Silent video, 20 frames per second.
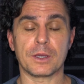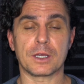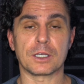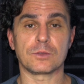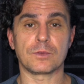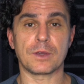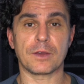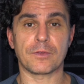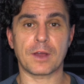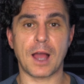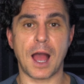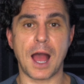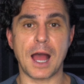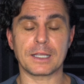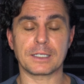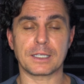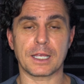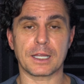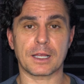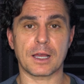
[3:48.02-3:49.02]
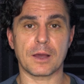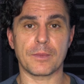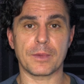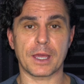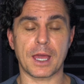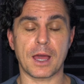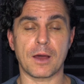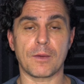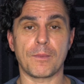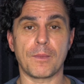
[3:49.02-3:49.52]
because we have content
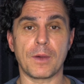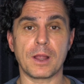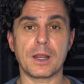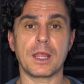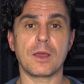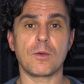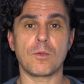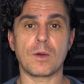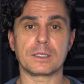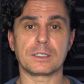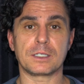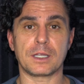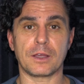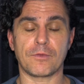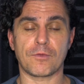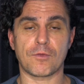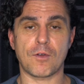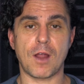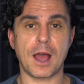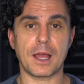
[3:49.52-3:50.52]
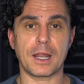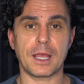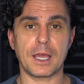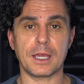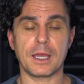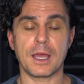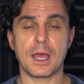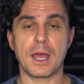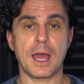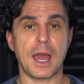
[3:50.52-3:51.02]
coming out Monday, Wednesday,
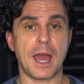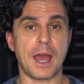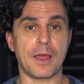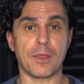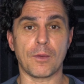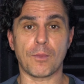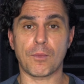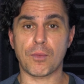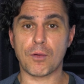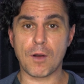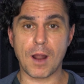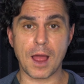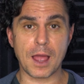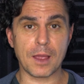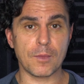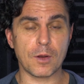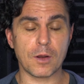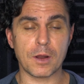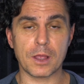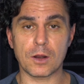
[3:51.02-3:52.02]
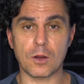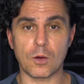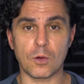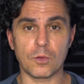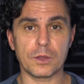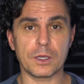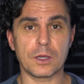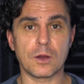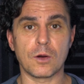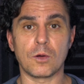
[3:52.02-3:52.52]
Friday, and the primary and
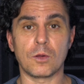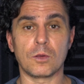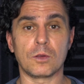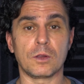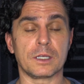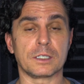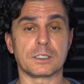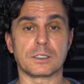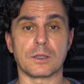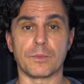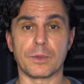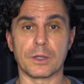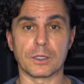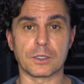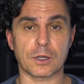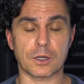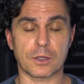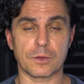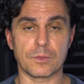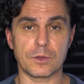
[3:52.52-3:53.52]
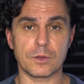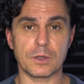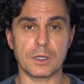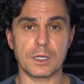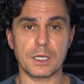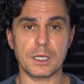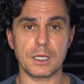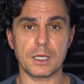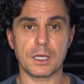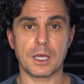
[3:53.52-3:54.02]
only goal is to build our
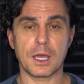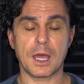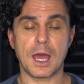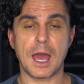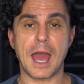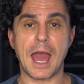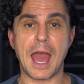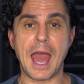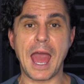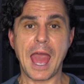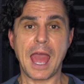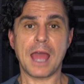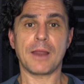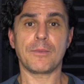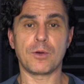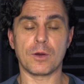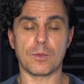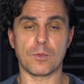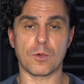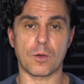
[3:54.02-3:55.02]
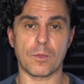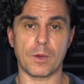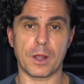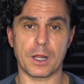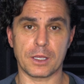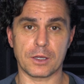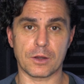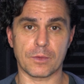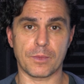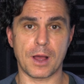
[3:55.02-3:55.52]
community and put more
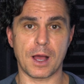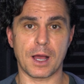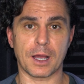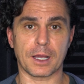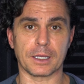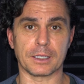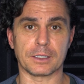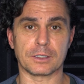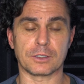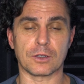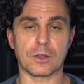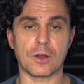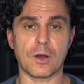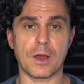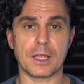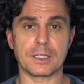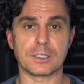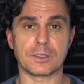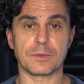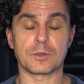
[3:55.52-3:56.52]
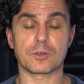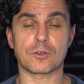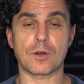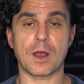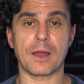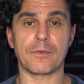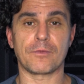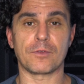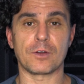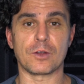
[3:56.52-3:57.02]
money in your pocket. So go ahead and
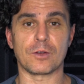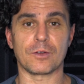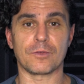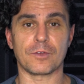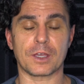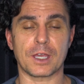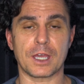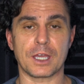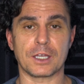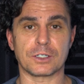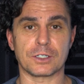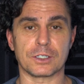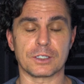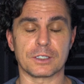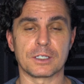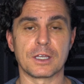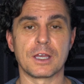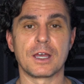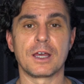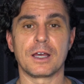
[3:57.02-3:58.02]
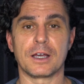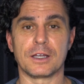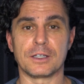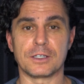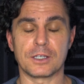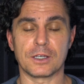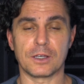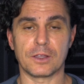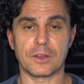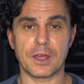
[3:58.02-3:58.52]
subscribe for notifications.
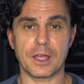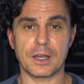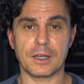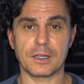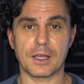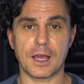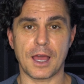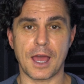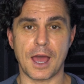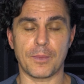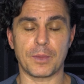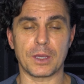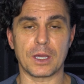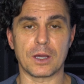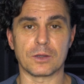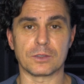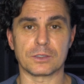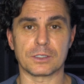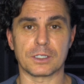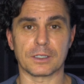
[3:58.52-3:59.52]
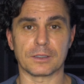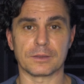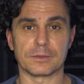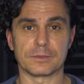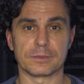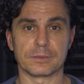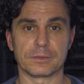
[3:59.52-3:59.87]
Until then, happy hosting.